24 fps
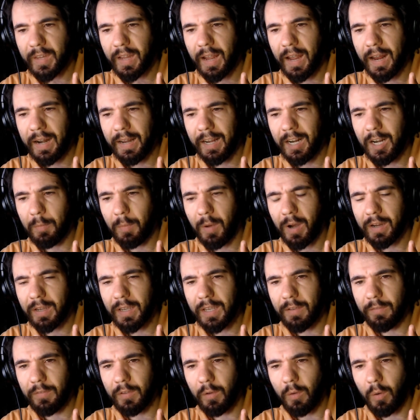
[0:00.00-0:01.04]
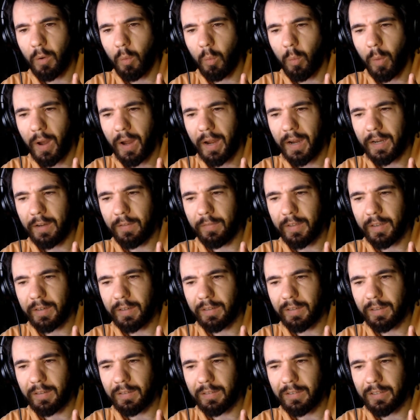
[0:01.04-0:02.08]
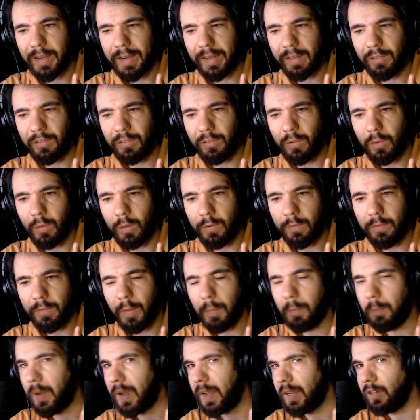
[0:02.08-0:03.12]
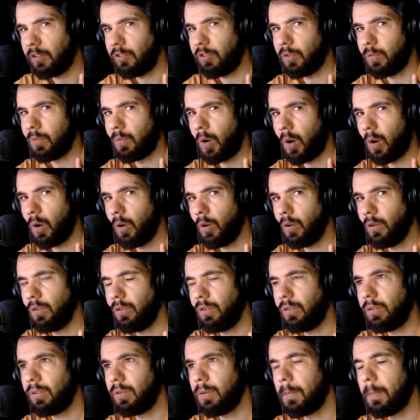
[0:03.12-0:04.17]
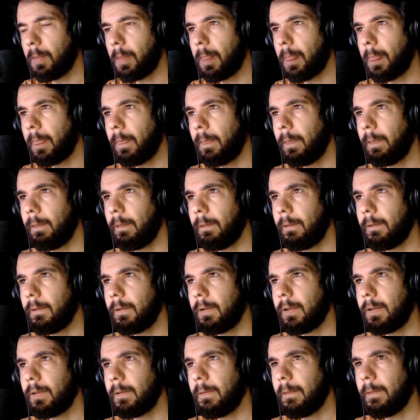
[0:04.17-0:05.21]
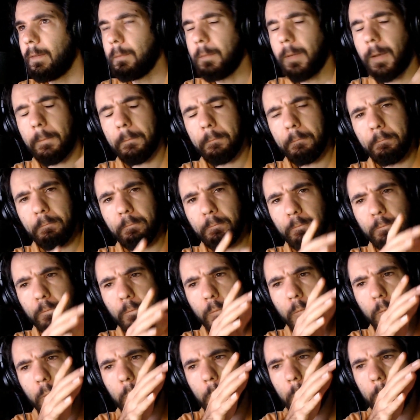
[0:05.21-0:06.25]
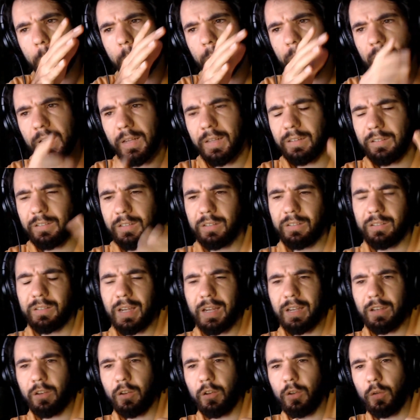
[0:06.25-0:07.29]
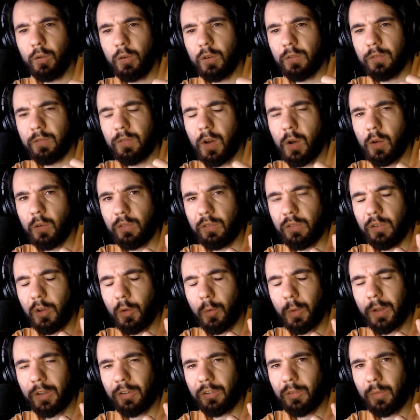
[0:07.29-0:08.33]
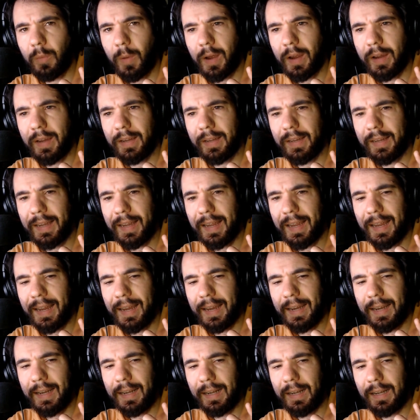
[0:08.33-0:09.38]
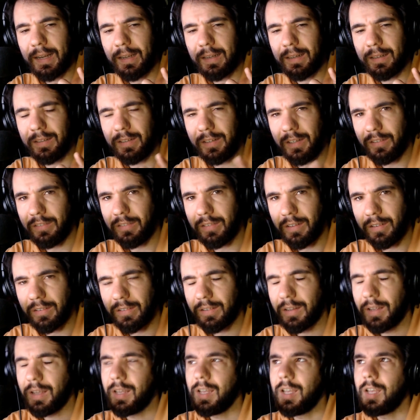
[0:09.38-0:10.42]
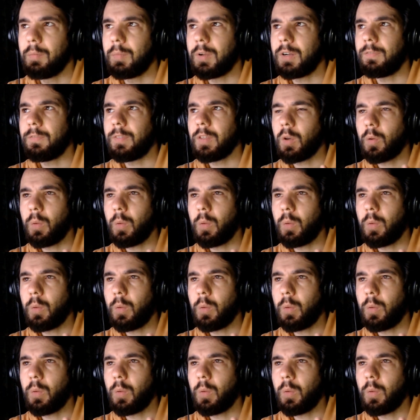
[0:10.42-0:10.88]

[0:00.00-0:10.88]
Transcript: and then it might give you a way that takes sort of the major roads. But let's just say Google defaults to quickest way in distance. But if